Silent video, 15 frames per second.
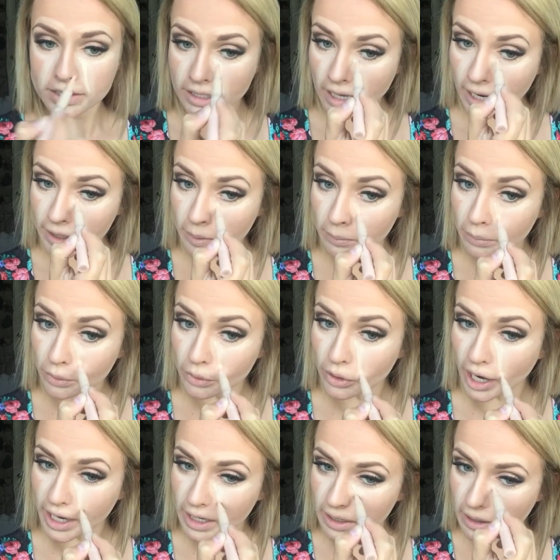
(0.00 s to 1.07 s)
to kind of
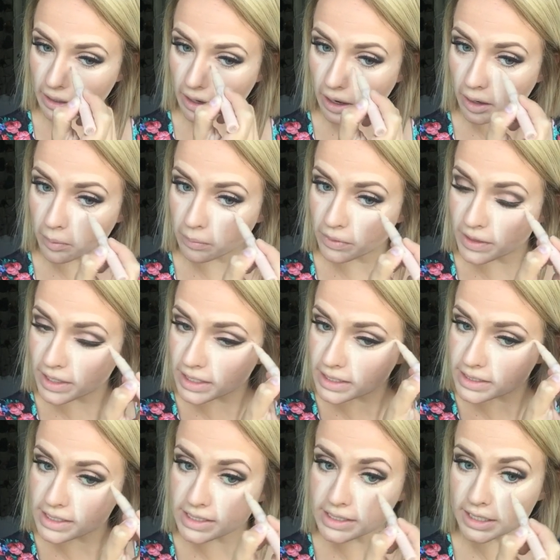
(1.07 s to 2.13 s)
brighten up.
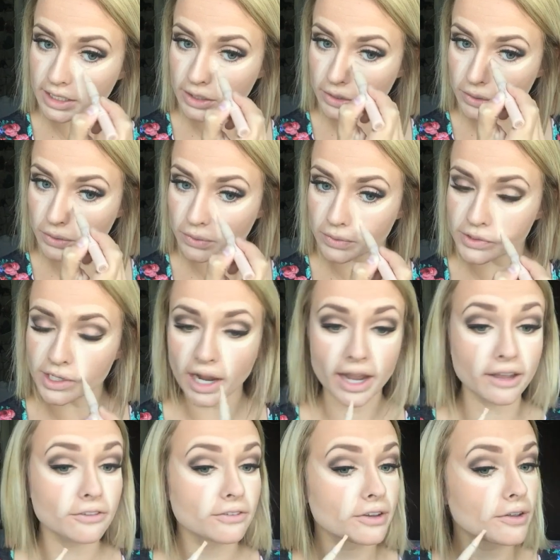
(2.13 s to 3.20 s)
This is huge,
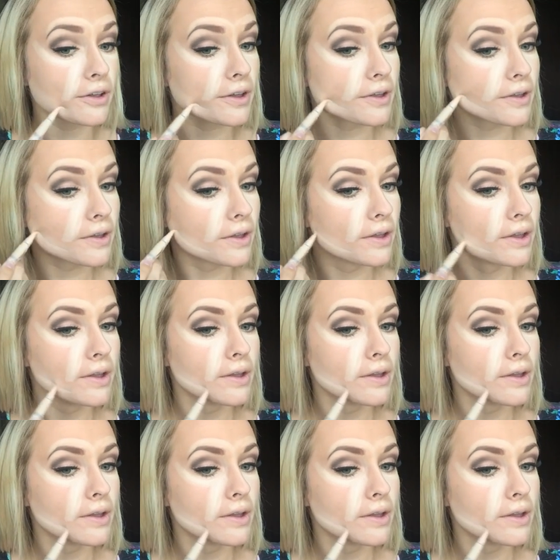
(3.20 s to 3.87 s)
I feel like.